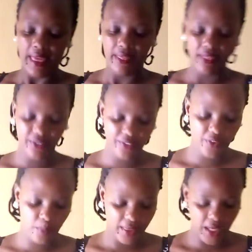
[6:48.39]
Then
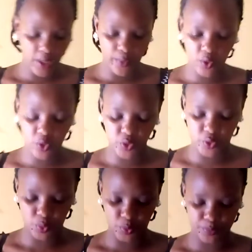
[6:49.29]
from there we go
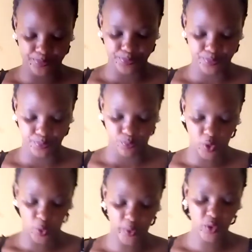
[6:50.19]

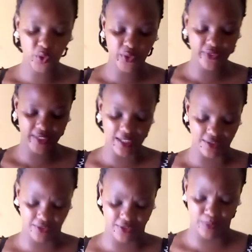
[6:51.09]
to figures of
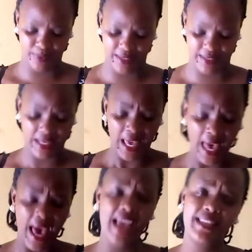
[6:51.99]
speech.
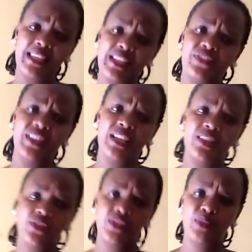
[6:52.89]
I think figures
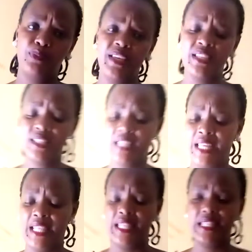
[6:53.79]
of speech,
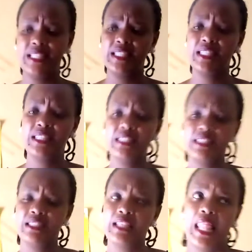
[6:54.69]
this
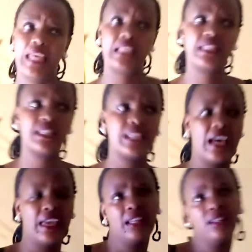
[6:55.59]
is like
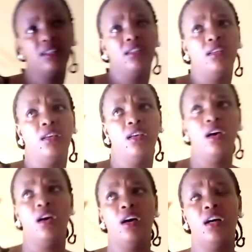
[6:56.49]
style,
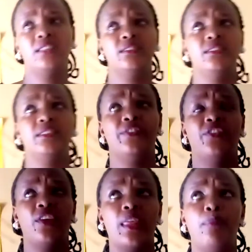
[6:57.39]
and for
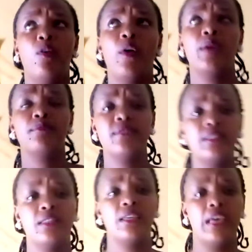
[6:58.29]
the poems,
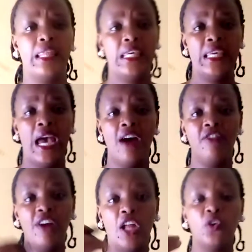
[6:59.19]
they have
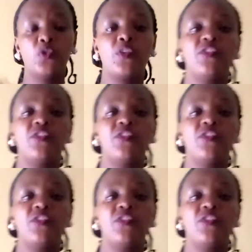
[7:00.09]
a lot of